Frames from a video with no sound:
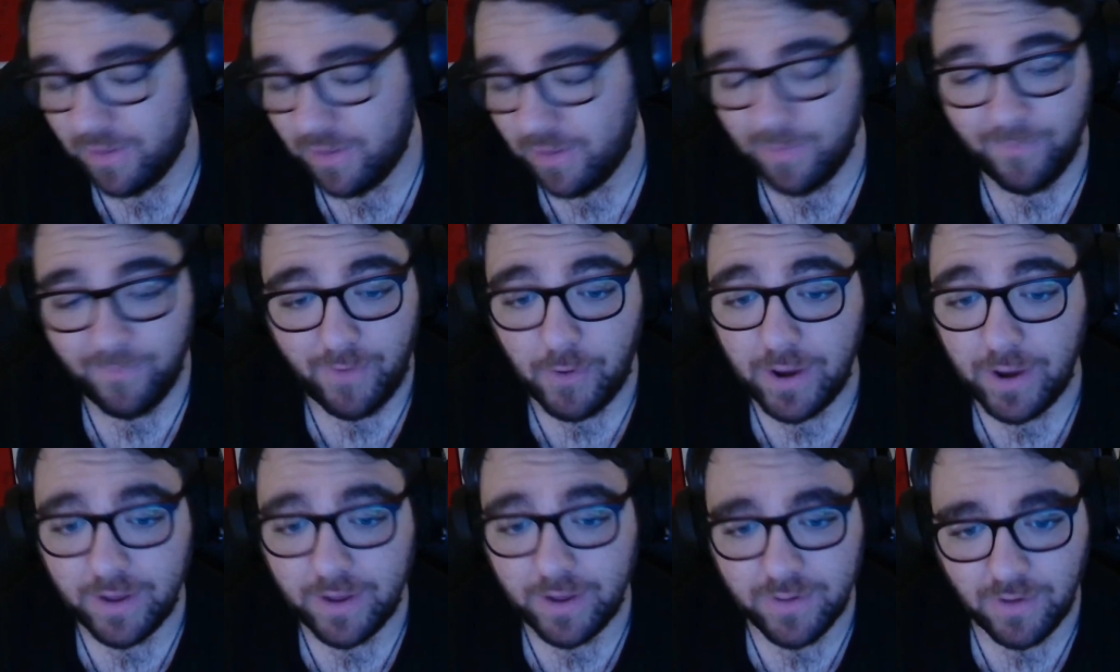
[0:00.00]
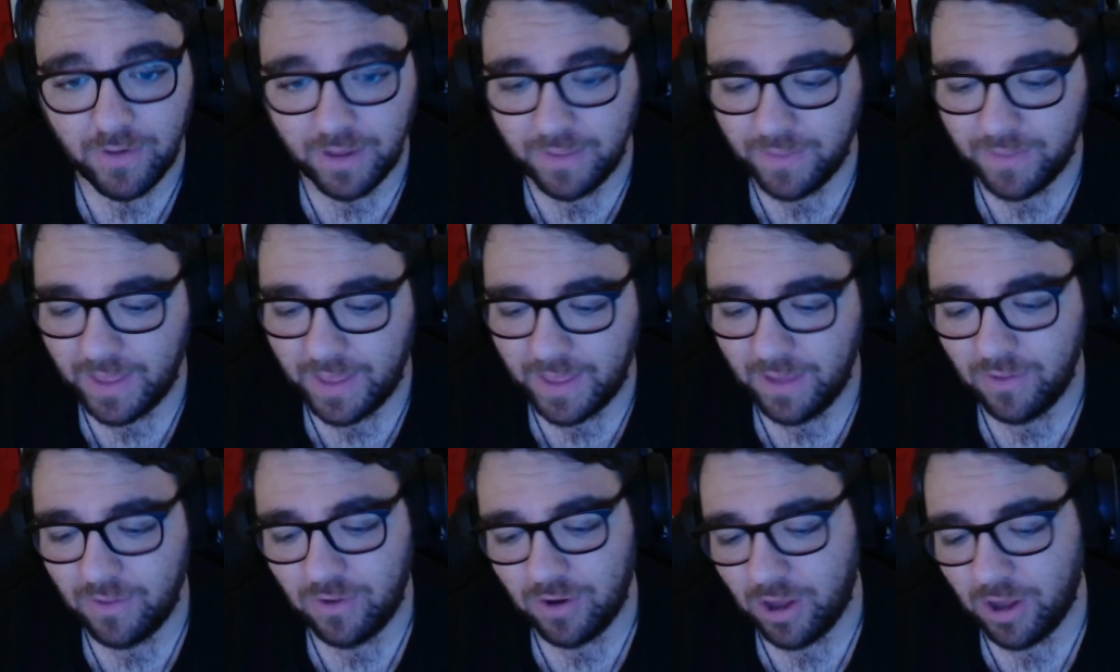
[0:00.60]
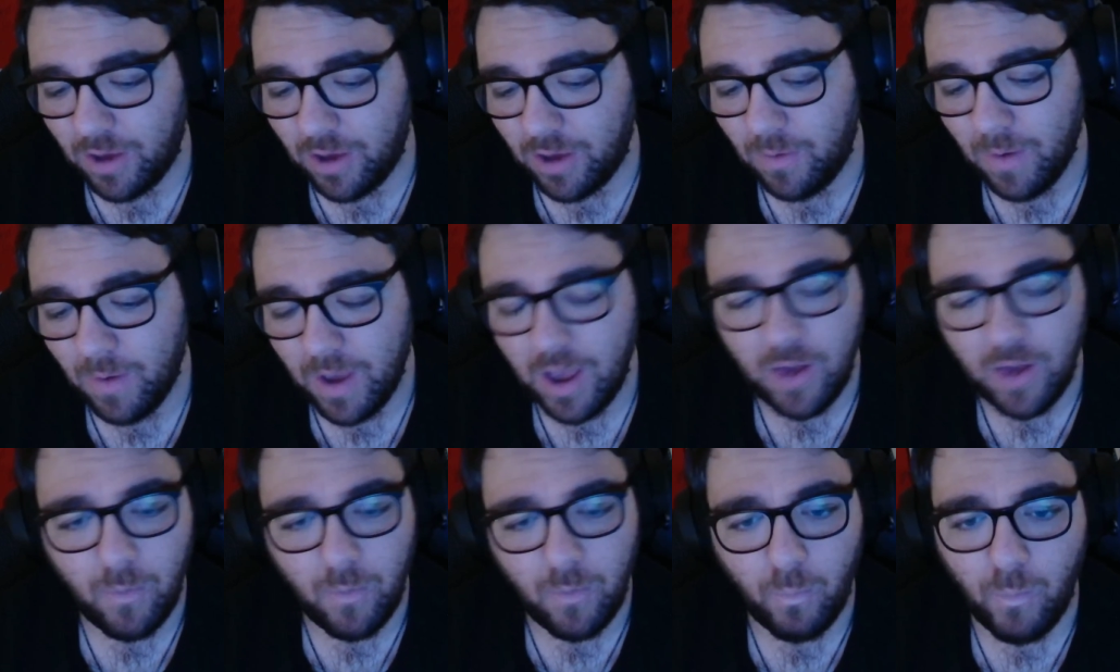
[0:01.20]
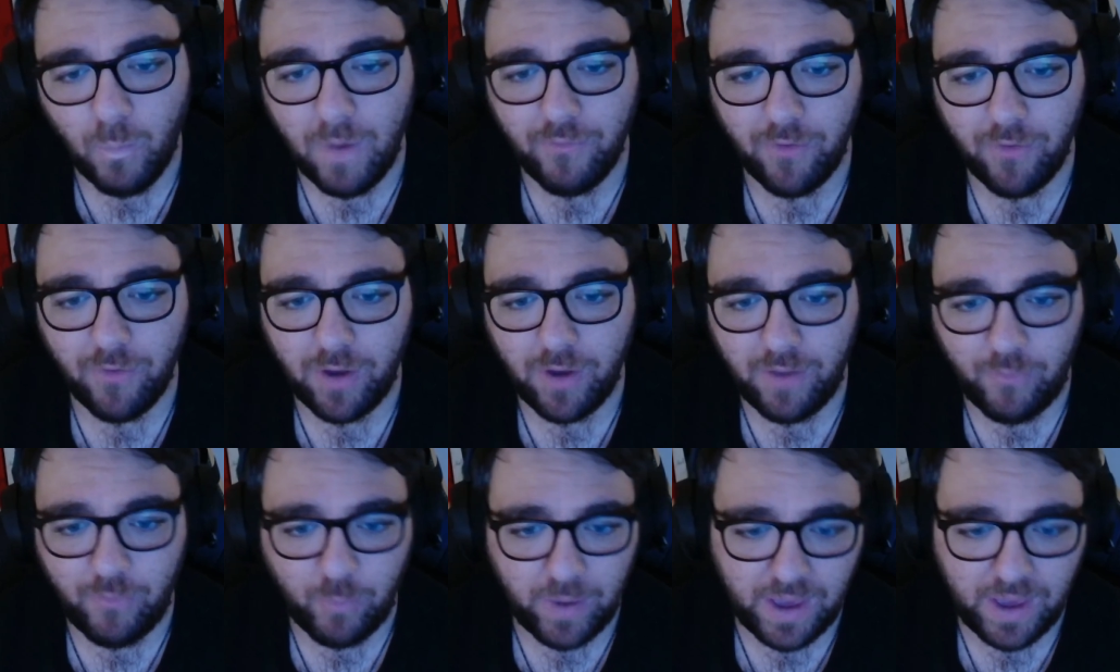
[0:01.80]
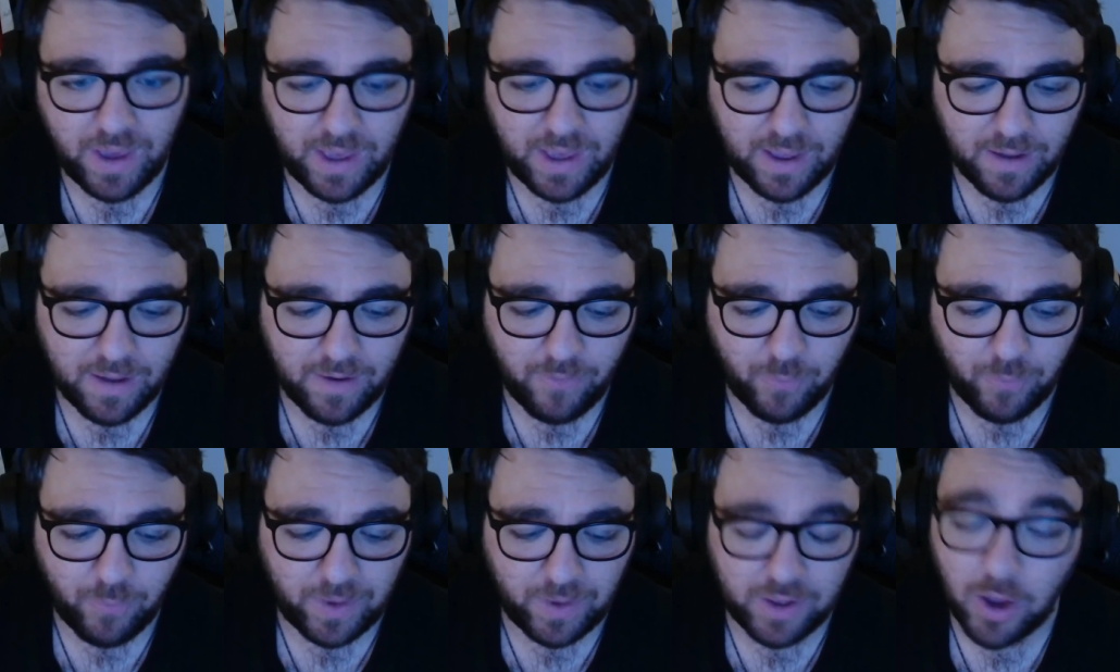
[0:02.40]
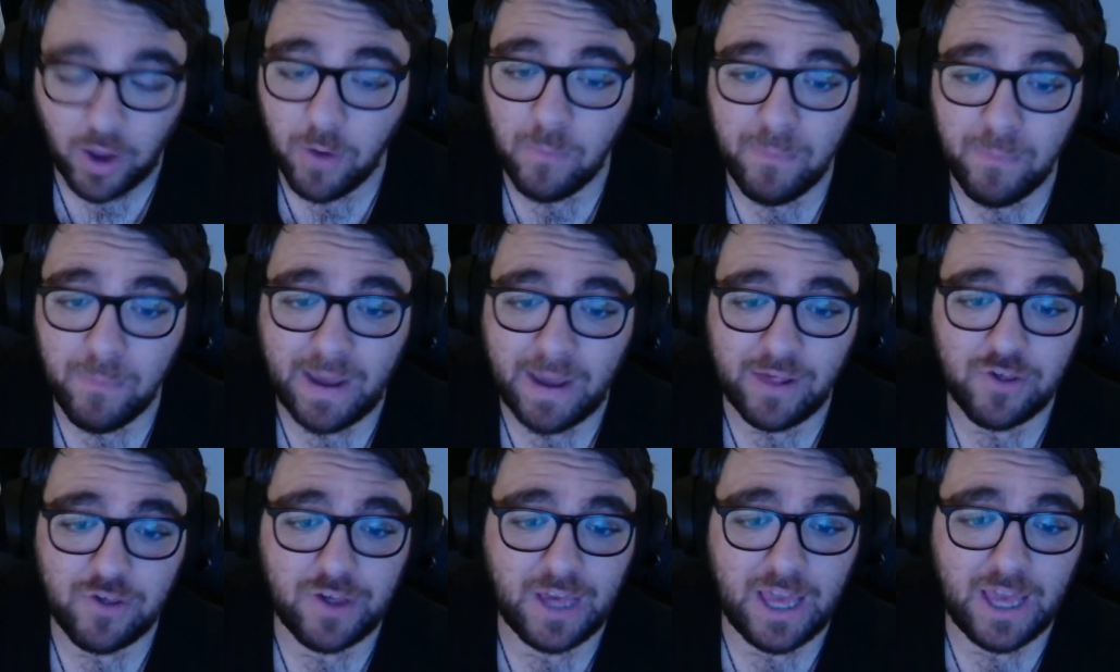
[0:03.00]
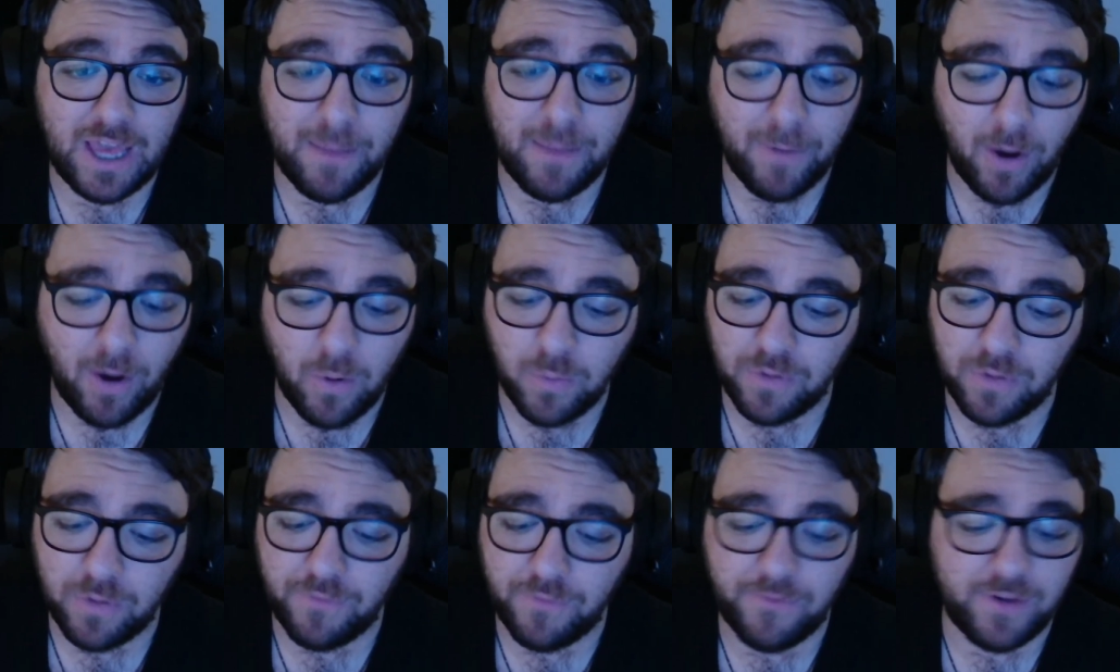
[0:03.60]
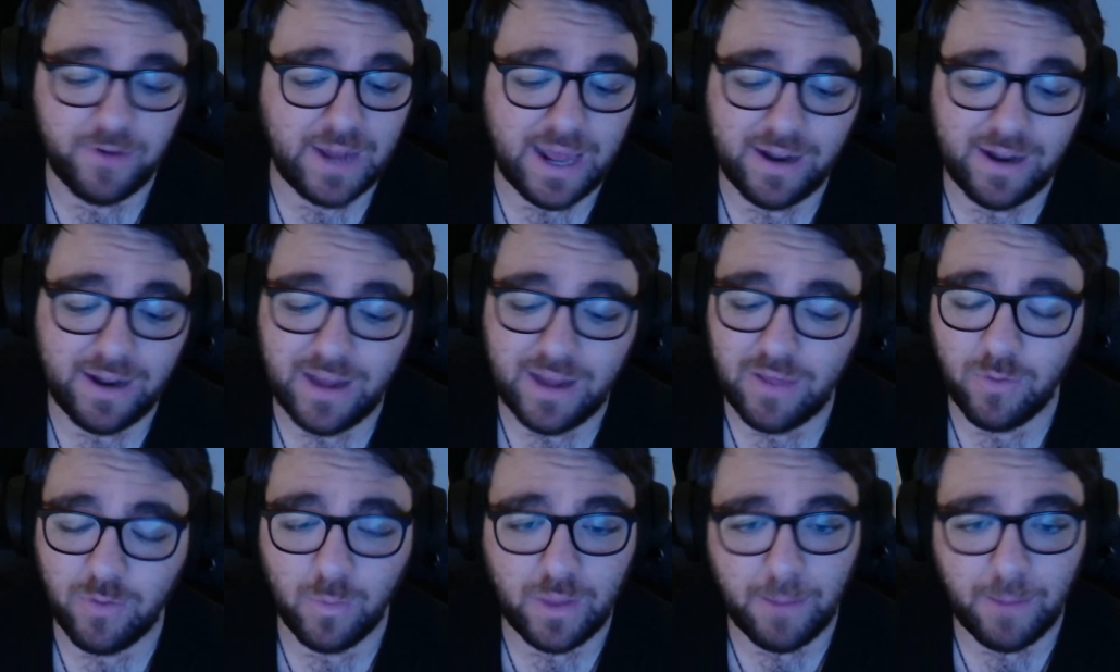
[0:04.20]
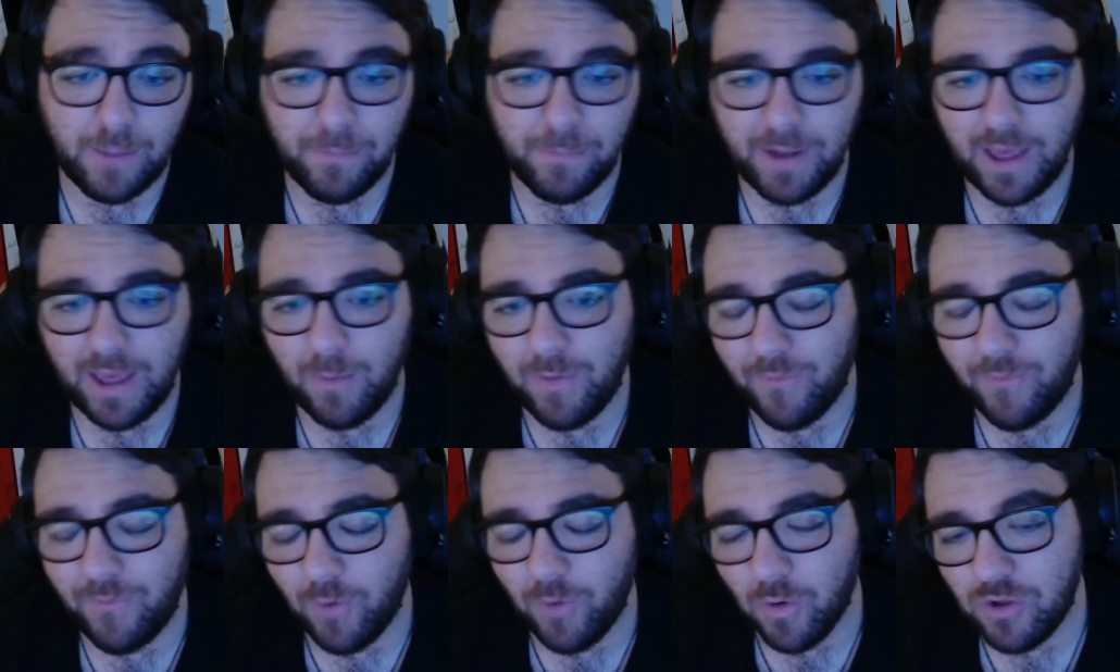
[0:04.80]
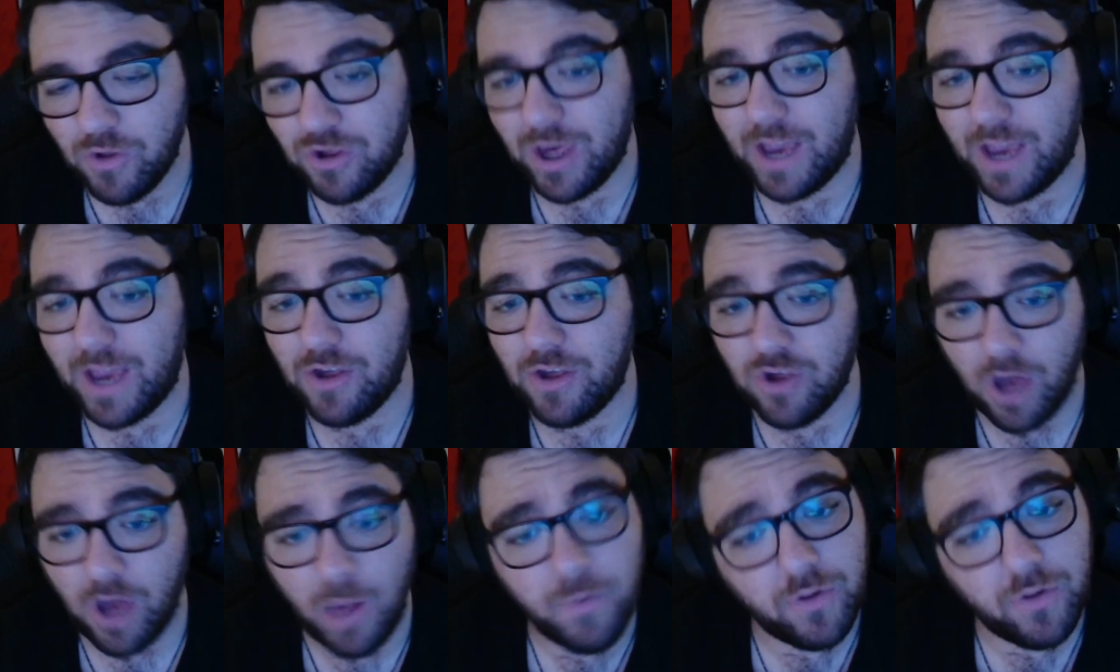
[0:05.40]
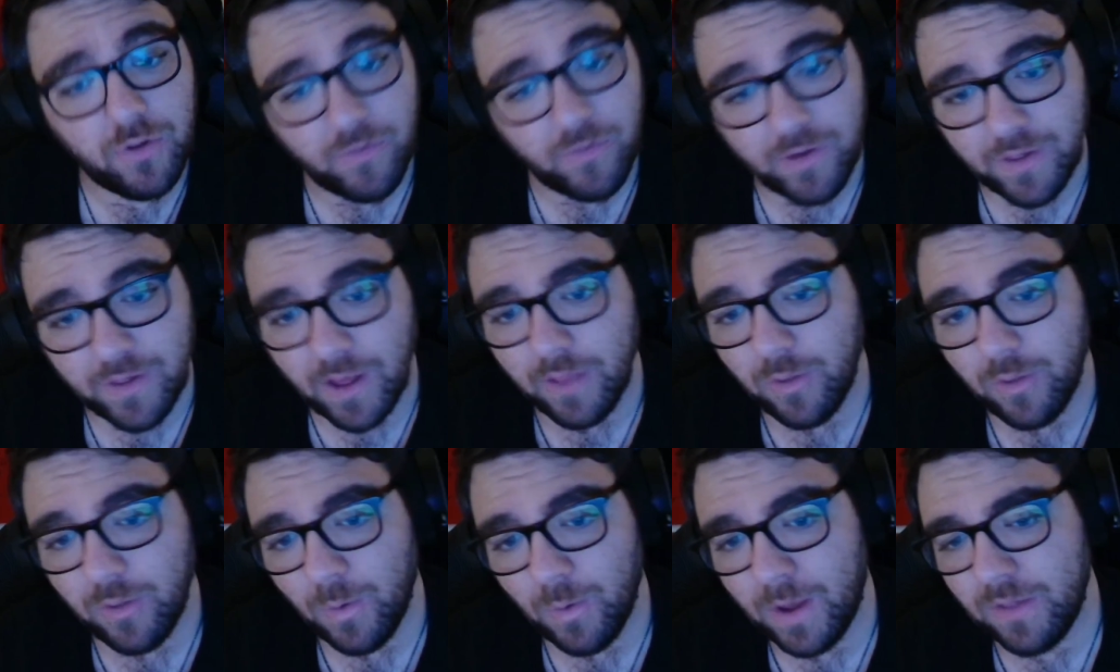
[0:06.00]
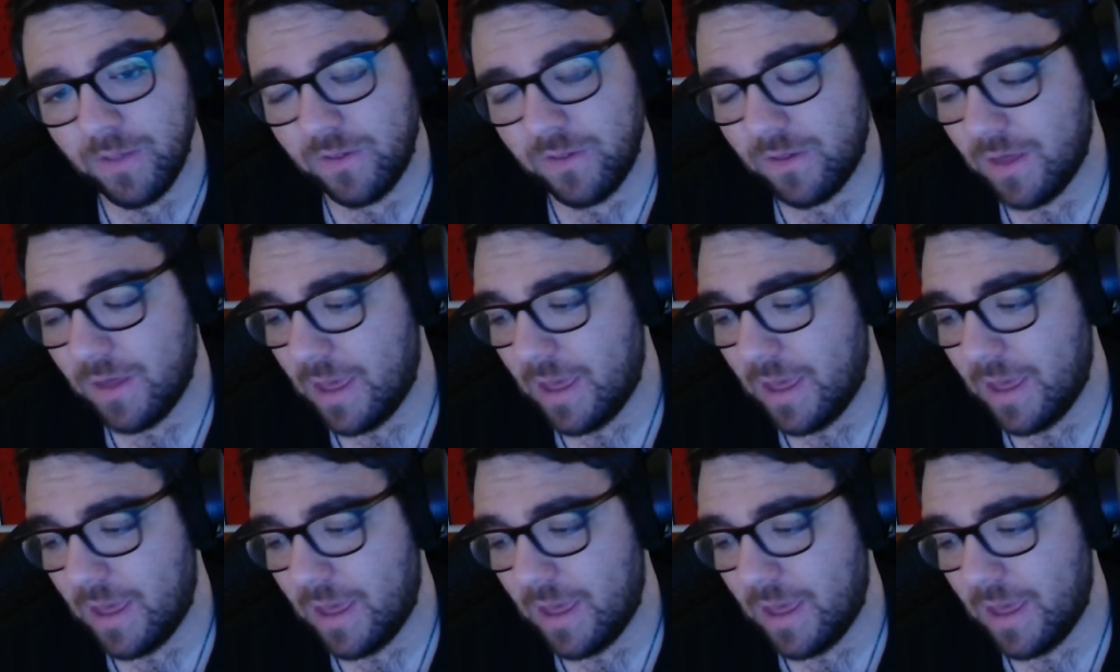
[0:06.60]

Very exciting things. If we don't manage to keep hold of Fernandez or Dibbling, we've got Shea Charles to return to us.